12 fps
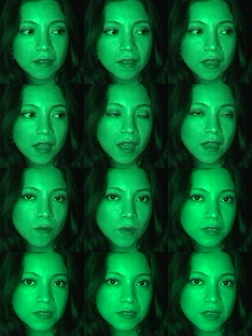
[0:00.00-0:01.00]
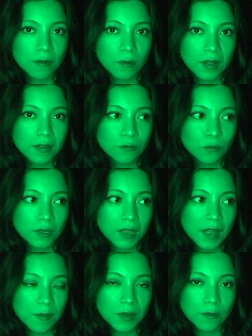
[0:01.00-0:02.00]
hey, what's up? What
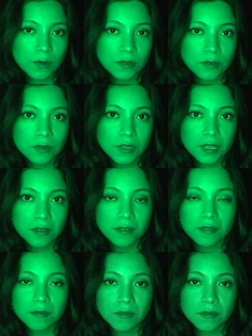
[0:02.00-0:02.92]
happened? What do you need?